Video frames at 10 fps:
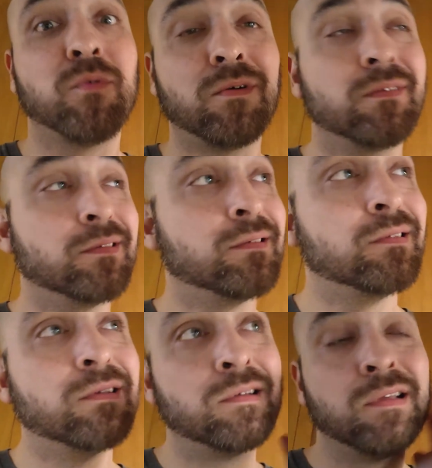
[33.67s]
Portland.
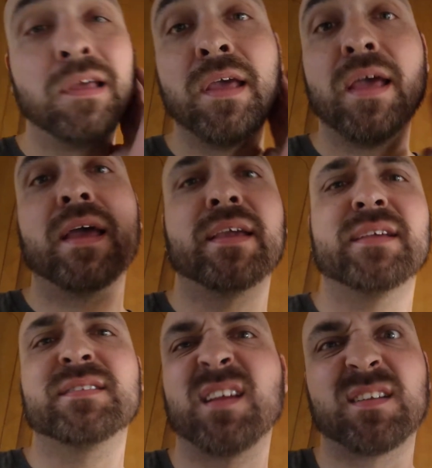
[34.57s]
I
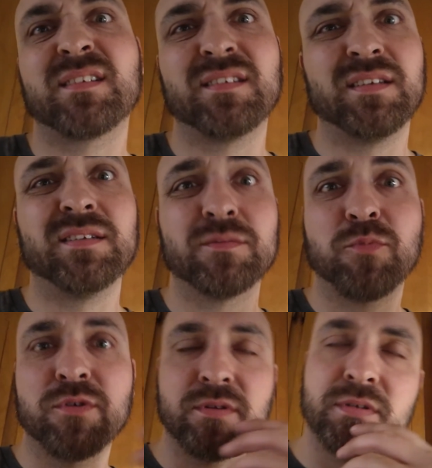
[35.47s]
guess technically it is
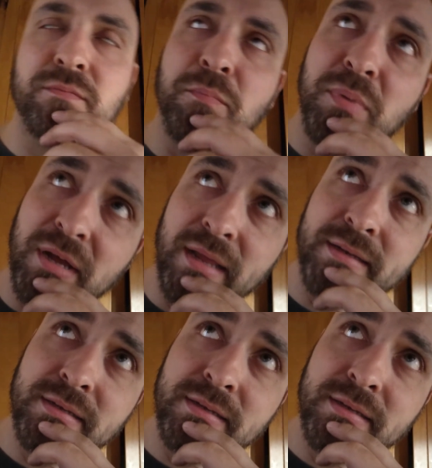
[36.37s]
Portland, but